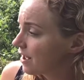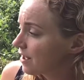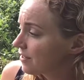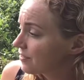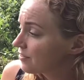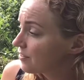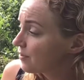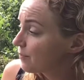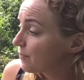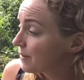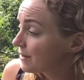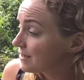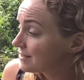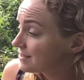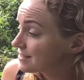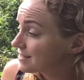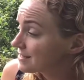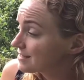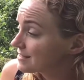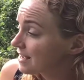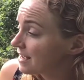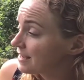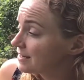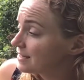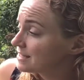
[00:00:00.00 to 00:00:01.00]
The bus
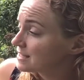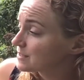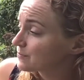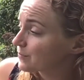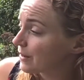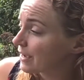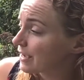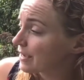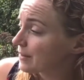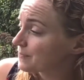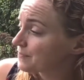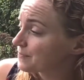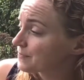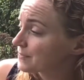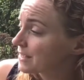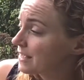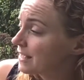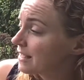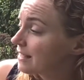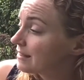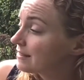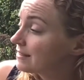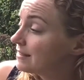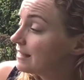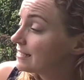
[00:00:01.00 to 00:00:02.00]
is on its way.
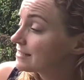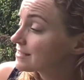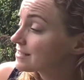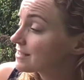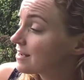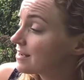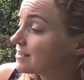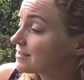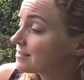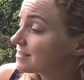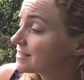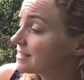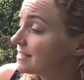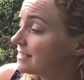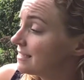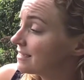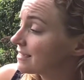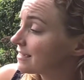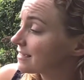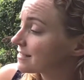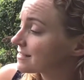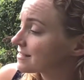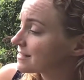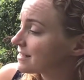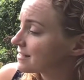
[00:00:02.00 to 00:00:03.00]
Let's all
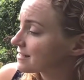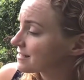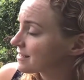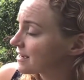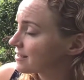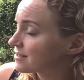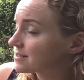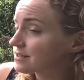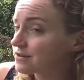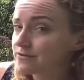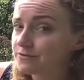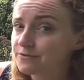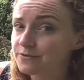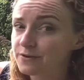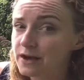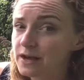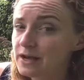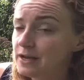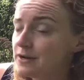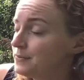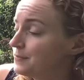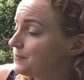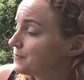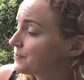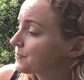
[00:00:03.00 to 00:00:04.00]
sing, says Cousin Fred.
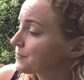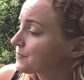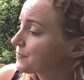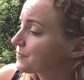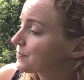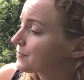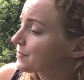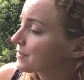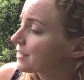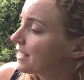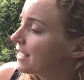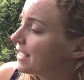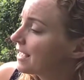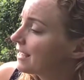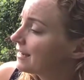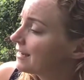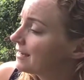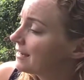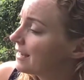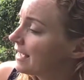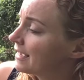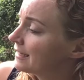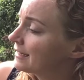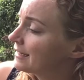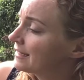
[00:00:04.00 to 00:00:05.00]

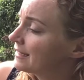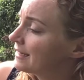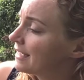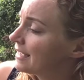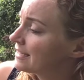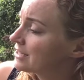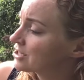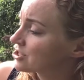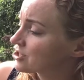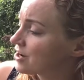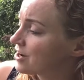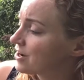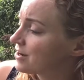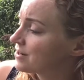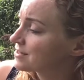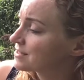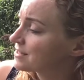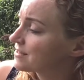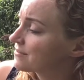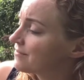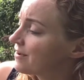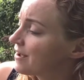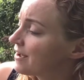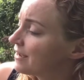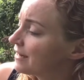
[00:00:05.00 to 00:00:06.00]
99 jars
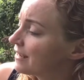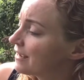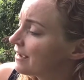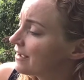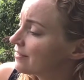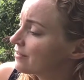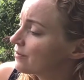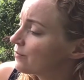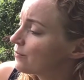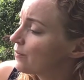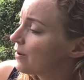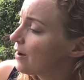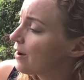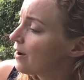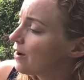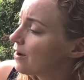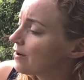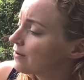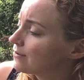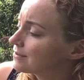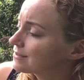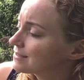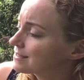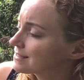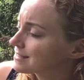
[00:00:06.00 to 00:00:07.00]
of honey on the
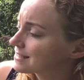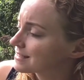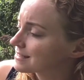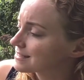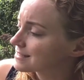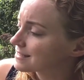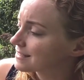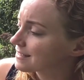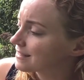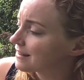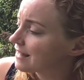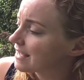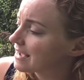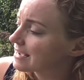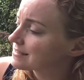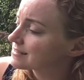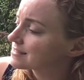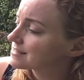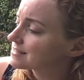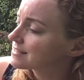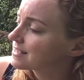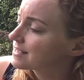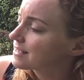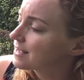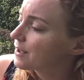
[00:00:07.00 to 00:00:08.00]
wall, sings the
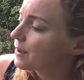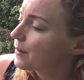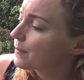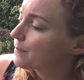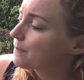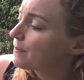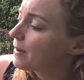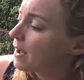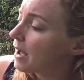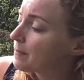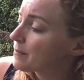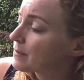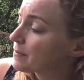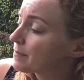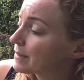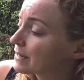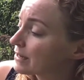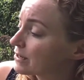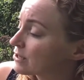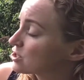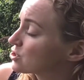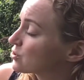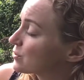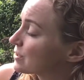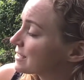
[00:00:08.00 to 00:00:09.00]
class. Papa
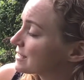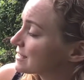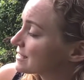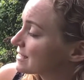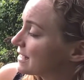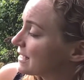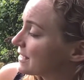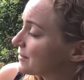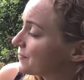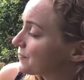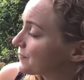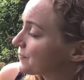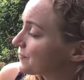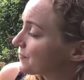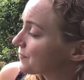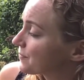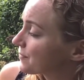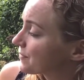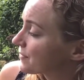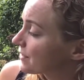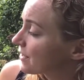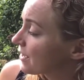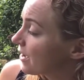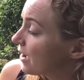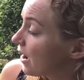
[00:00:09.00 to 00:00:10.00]
Bear joins in.
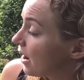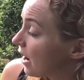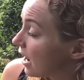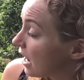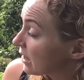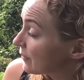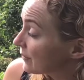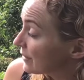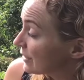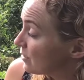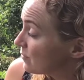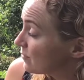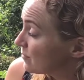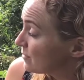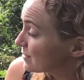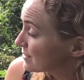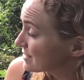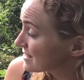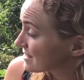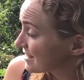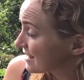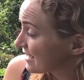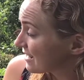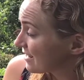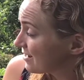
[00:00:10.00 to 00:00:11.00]
Are we
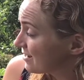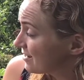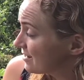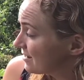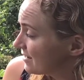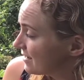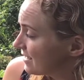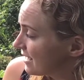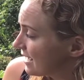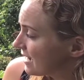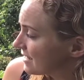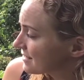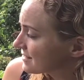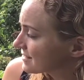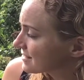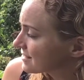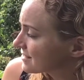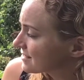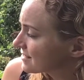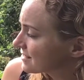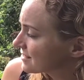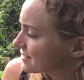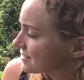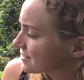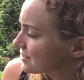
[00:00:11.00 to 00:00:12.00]
almost there? Asks
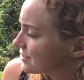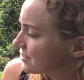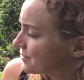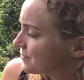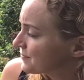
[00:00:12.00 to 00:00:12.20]
Sister.